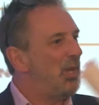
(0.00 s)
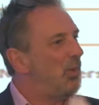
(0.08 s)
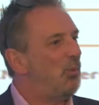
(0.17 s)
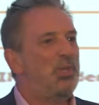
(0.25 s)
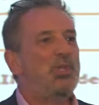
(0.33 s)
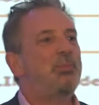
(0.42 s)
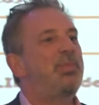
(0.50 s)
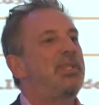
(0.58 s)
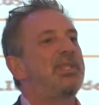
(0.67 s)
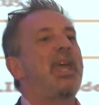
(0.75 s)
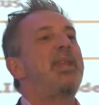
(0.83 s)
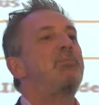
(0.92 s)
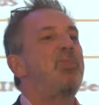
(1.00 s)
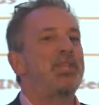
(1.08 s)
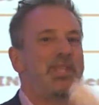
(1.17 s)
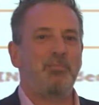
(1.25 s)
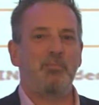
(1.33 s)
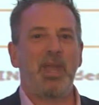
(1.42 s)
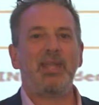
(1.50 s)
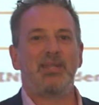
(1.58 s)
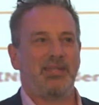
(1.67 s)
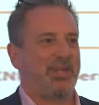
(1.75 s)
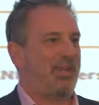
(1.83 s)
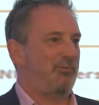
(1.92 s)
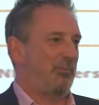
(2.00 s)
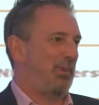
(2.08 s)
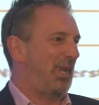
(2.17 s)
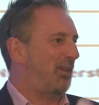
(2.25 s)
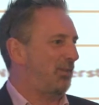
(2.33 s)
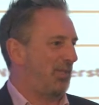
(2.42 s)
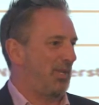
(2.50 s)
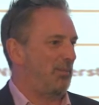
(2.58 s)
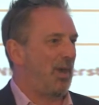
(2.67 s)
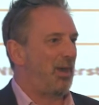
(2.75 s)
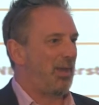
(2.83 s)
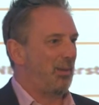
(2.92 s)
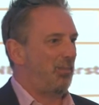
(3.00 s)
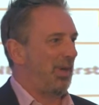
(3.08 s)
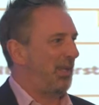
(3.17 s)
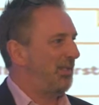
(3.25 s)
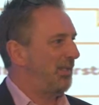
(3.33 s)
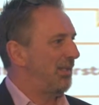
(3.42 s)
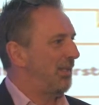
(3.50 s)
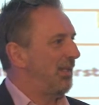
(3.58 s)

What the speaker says: we should be 10% better than everybody else in the marketplace.